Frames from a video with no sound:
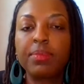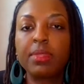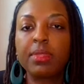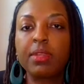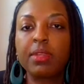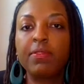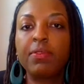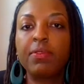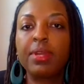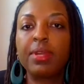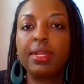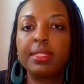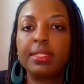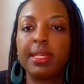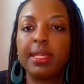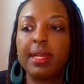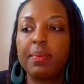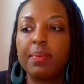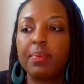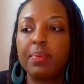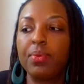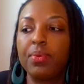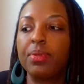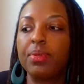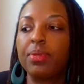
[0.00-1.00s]
For
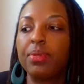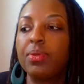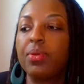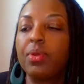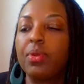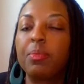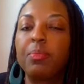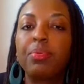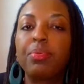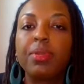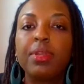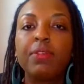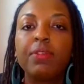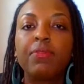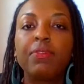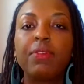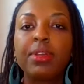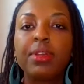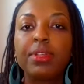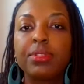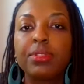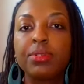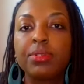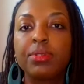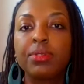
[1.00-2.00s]
example, your
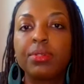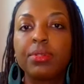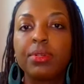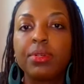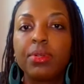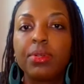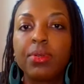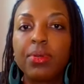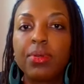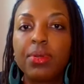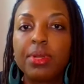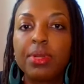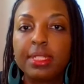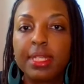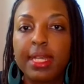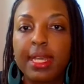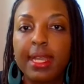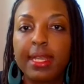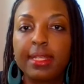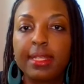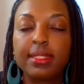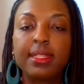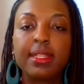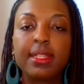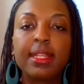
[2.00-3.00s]
prefrontal
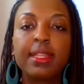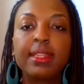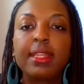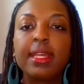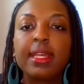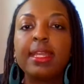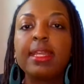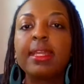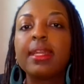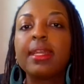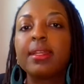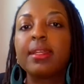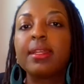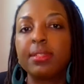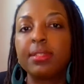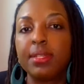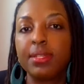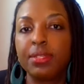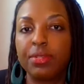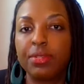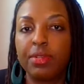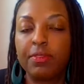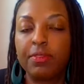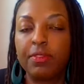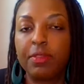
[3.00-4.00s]
cortex, the thinking
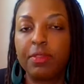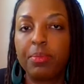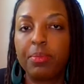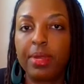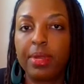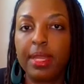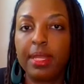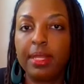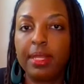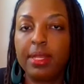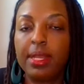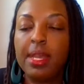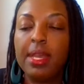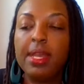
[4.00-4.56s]
center of the brain,